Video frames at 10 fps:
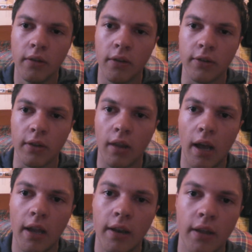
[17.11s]
there's a
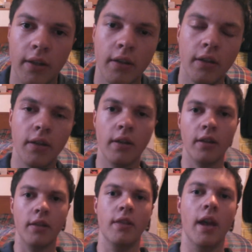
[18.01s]
lot
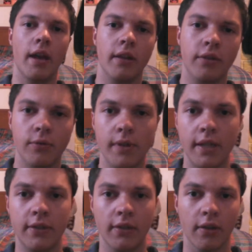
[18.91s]
that you
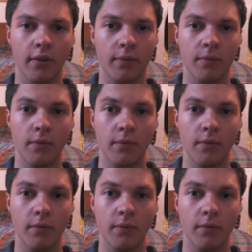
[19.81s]
need to